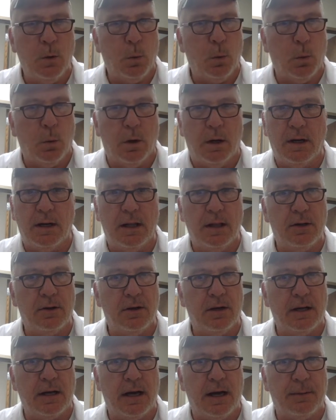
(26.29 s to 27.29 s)
What a
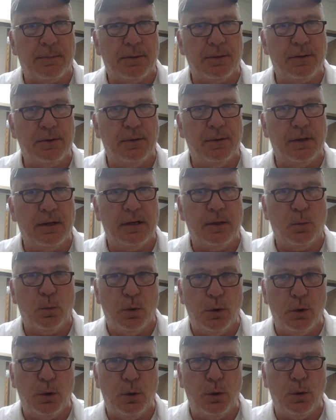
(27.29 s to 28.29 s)
learning opportunity.
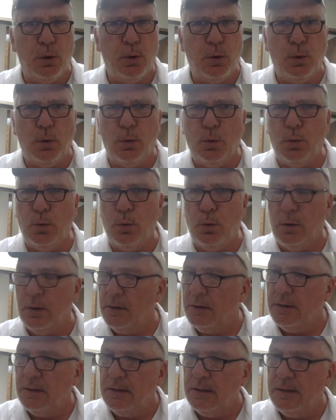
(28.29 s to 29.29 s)
Woo!
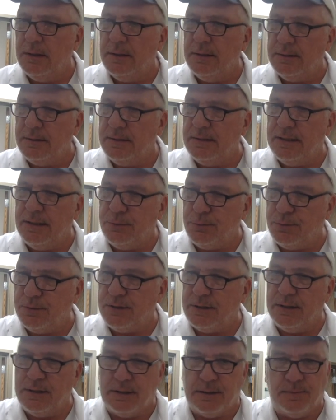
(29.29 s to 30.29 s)
This is
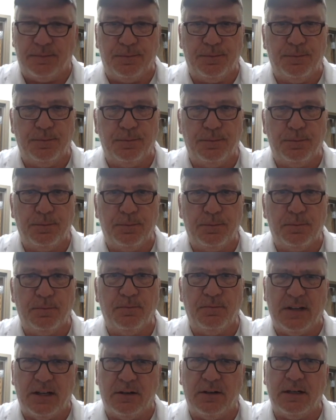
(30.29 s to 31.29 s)
interesting.
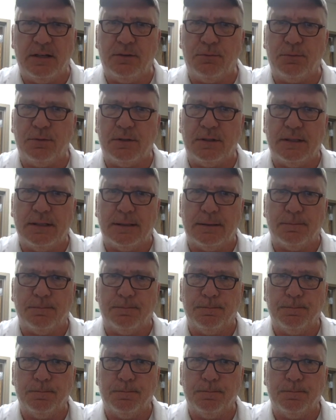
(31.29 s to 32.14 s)
Very interesting.